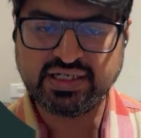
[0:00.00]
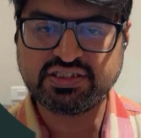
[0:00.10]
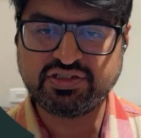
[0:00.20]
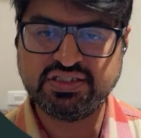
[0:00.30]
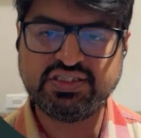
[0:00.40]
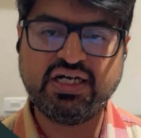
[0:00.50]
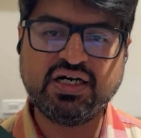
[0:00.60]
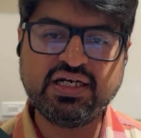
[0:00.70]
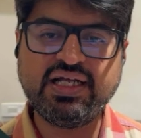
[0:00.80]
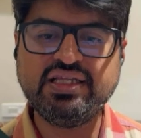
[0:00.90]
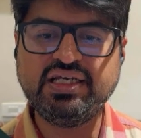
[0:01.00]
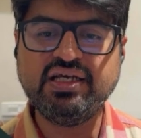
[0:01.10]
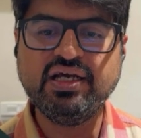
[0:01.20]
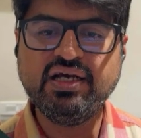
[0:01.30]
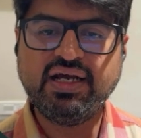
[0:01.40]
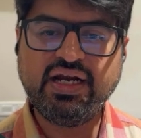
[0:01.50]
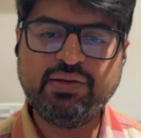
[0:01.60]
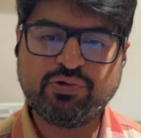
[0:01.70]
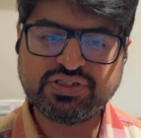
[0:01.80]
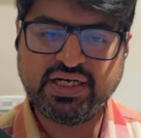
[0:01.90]
under stress, the unhealthy
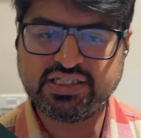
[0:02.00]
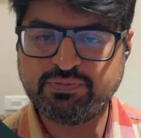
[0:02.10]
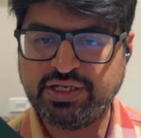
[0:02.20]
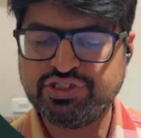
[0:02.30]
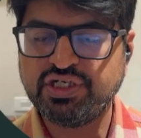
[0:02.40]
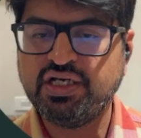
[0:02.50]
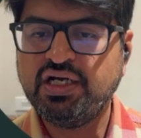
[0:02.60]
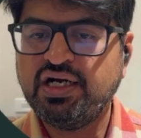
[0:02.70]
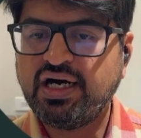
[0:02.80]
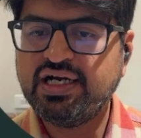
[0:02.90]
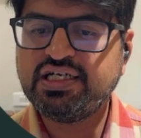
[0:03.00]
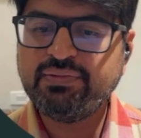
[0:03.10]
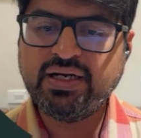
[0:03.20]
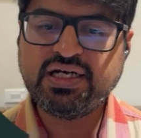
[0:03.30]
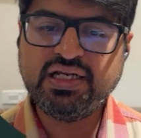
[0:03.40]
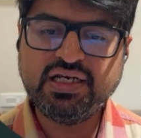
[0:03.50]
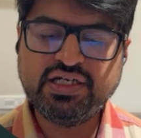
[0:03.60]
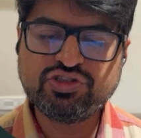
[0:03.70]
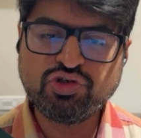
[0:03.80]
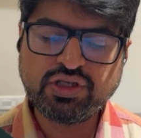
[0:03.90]
adipocyte expansion ultimately
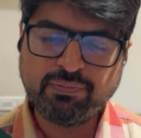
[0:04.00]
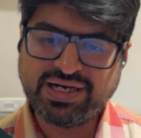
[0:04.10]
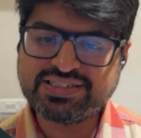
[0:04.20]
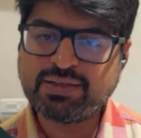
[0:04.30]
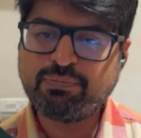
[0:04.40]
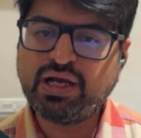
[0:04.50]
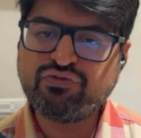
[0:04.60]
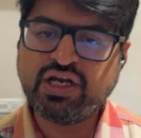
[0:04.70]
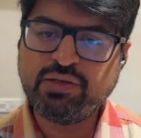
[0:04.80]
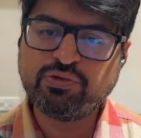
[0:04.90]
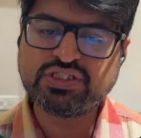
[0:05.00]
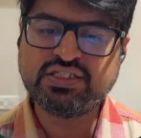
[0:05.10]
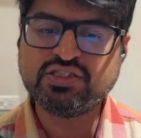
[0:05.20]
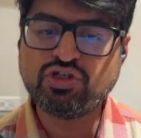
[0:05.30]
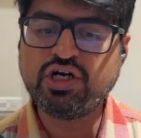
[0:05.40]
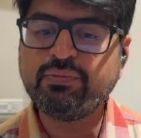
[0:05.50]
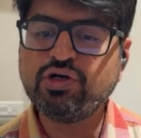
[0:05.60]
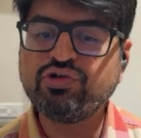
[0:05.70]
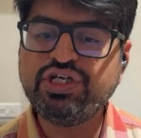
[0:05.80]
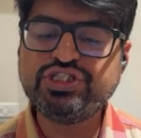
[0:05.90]
leads to the blood supply of the adipocytes is not
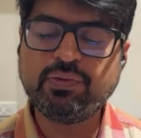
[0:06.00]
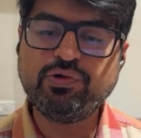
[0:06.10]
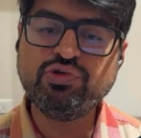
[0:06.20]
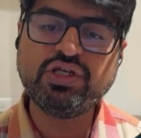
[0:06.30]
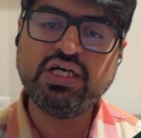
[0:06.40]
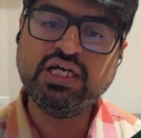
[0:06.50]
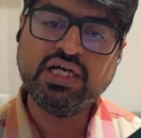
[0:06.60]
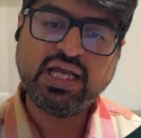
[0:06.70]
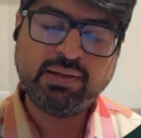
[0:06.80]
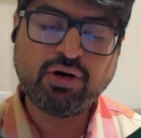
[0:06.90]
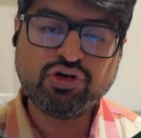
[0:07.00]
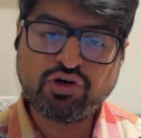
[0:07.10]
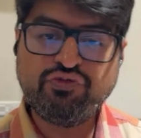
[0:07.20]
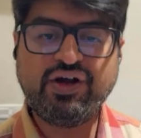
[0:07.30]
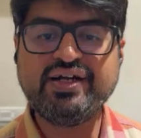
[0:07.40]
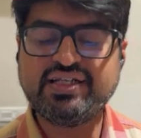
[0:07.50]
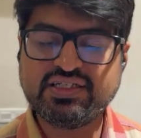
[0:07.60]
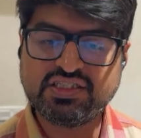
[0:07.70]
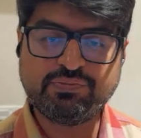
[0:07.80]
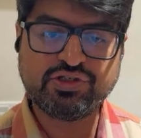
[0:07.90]
able to reach up to the amount of fat
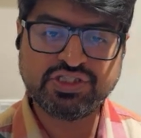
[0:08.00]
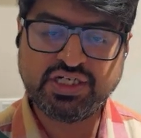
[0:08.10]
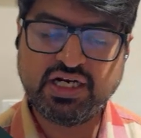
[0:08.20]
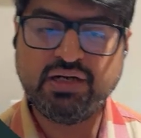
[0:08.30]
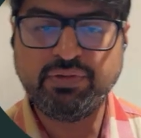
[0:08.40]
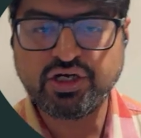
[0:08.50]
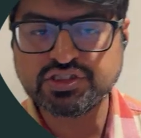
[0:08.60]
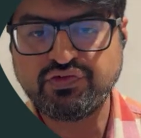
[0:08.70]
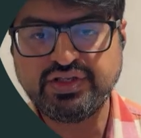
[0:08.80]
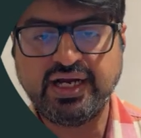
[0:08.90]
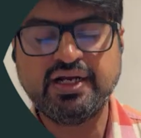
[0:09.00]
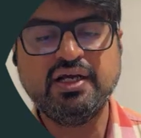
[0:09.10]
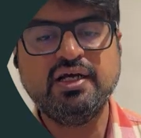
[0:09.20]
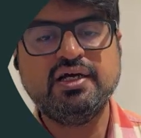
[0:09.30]
that is deposited, and because of that